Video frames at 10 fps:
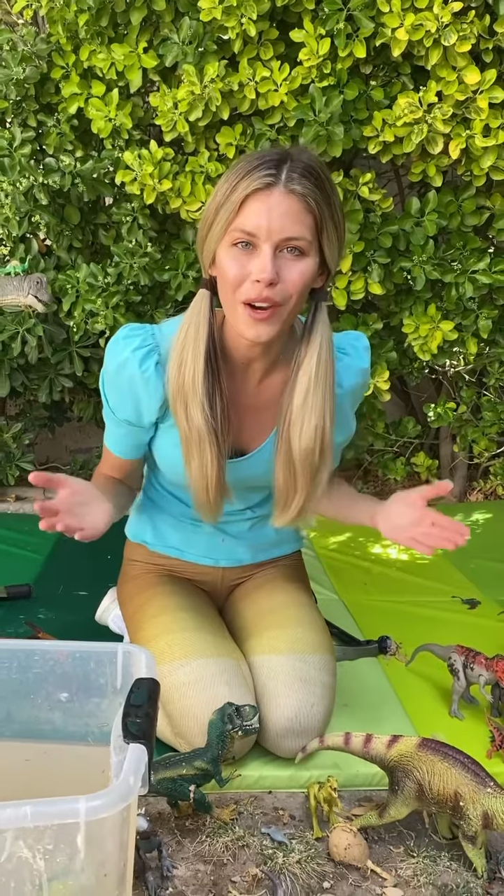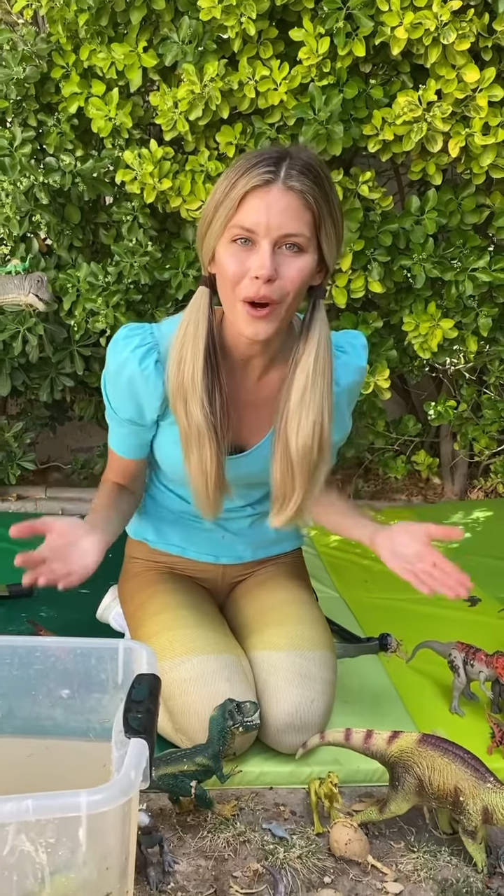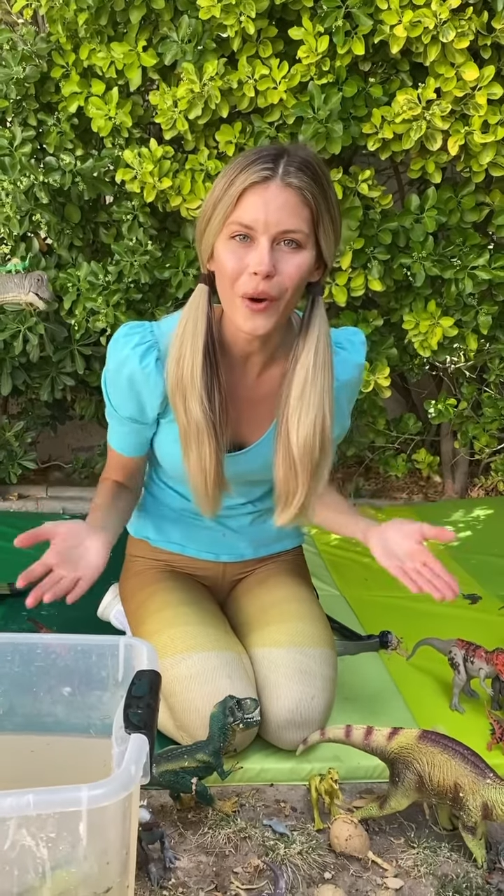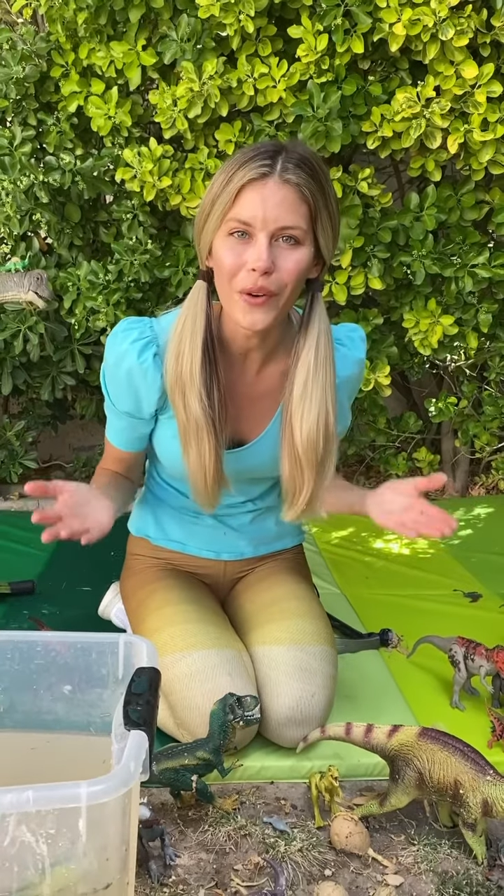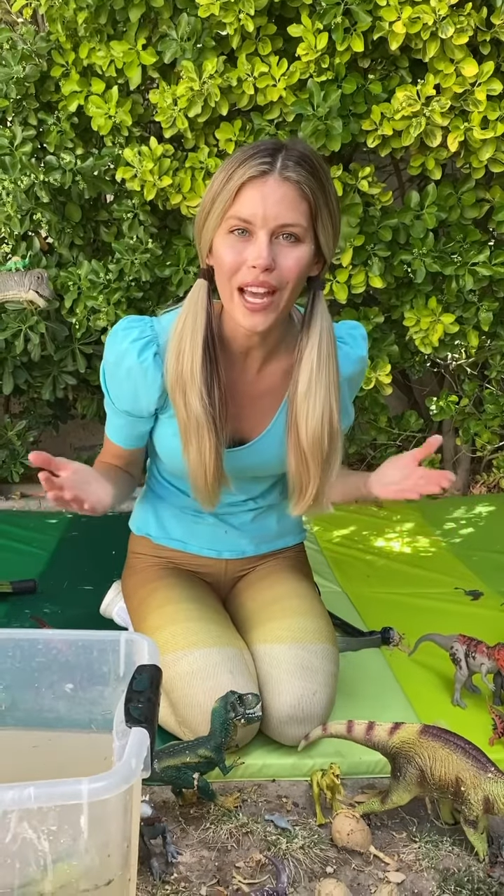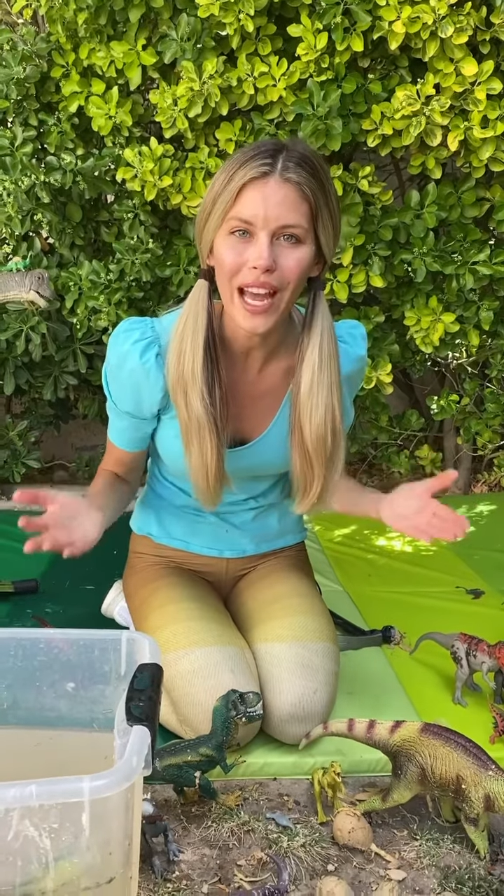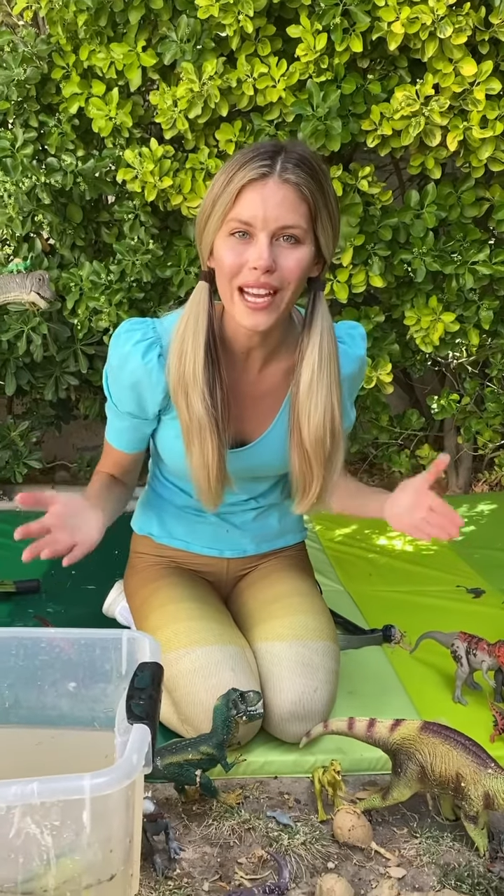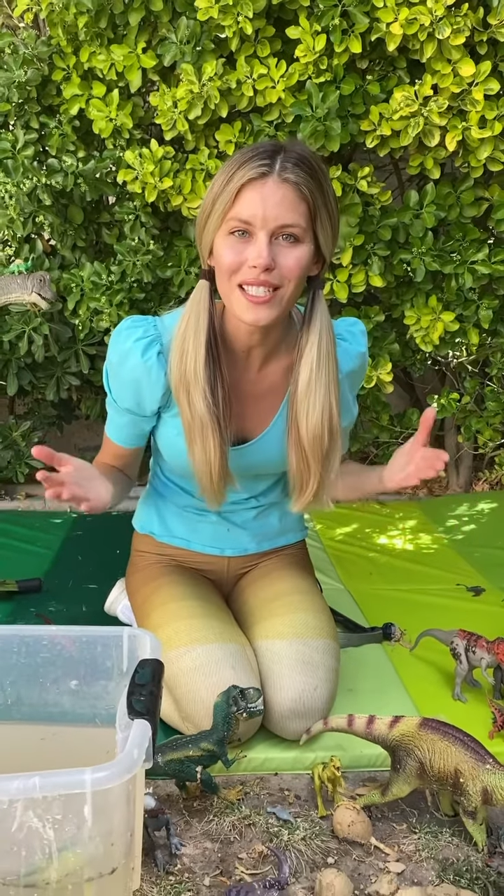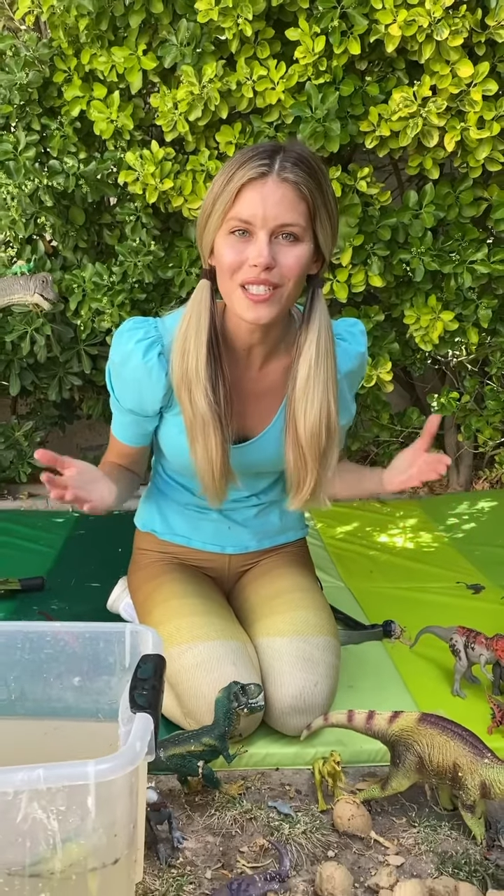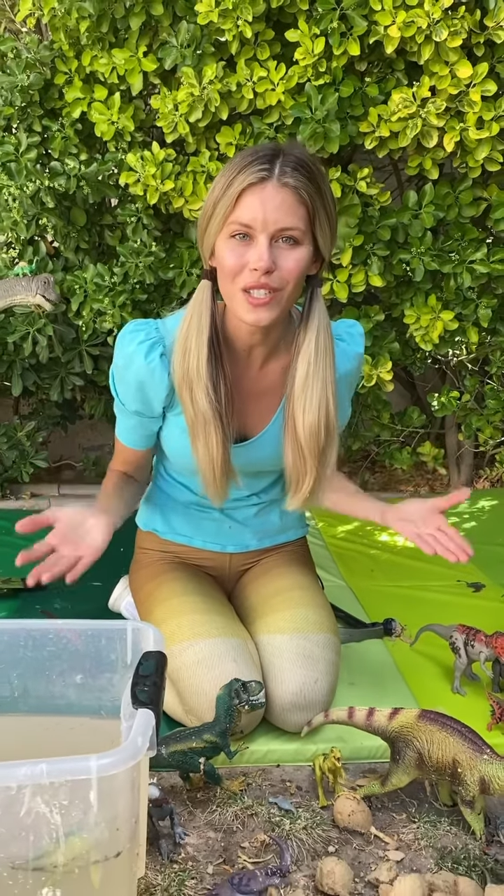own
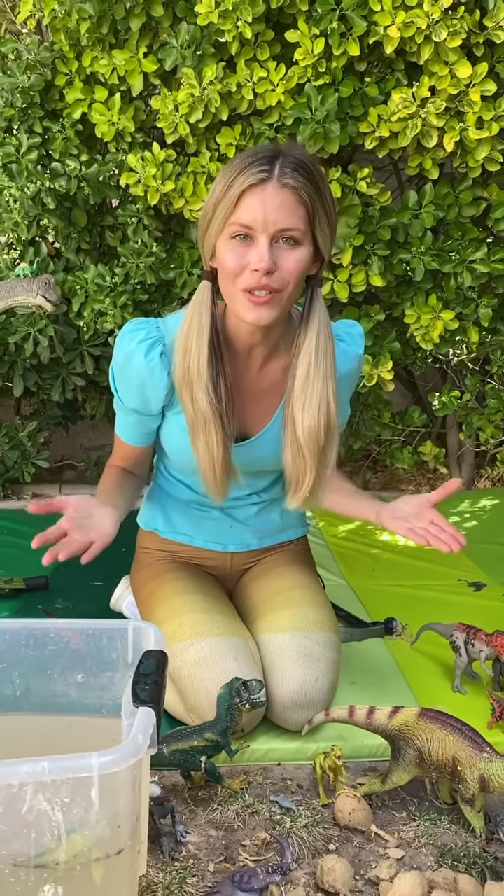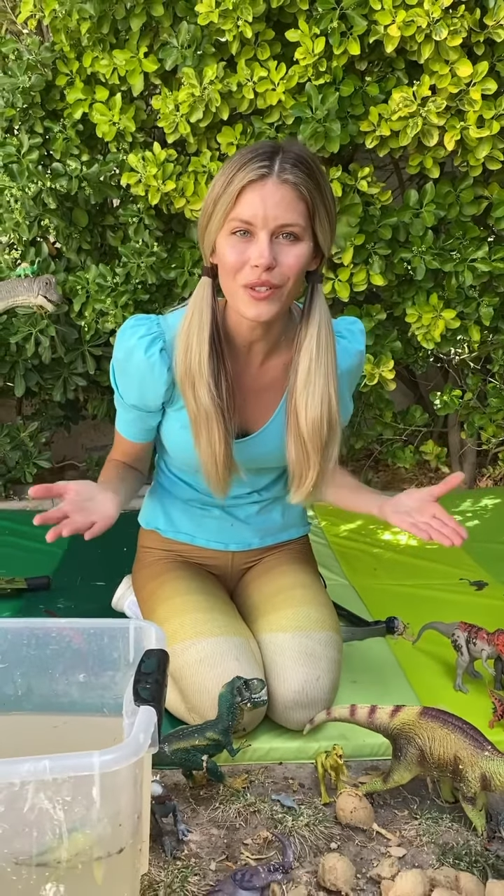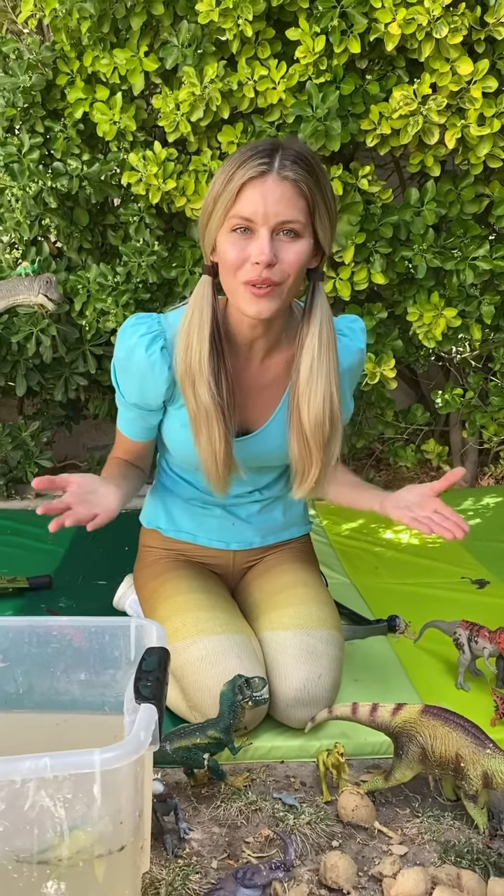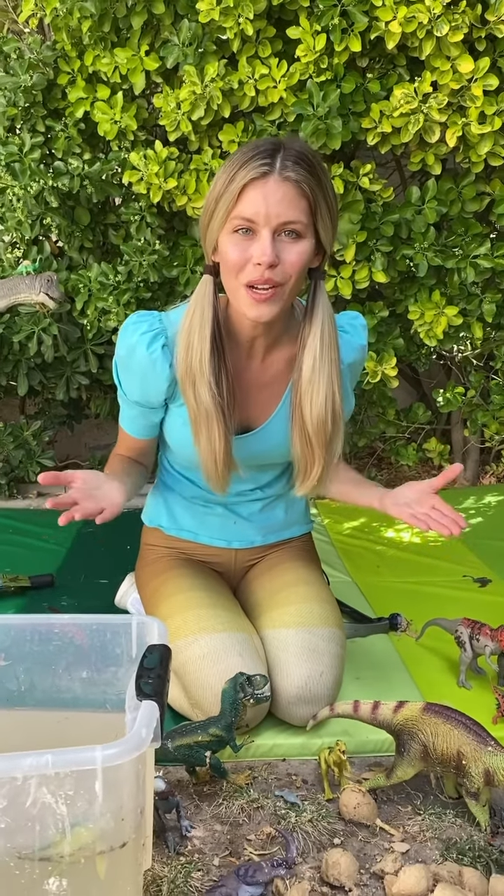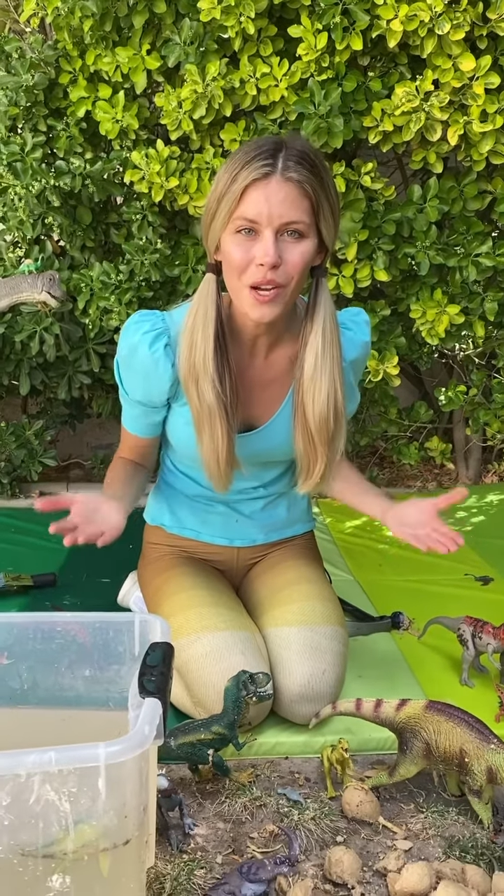eggs too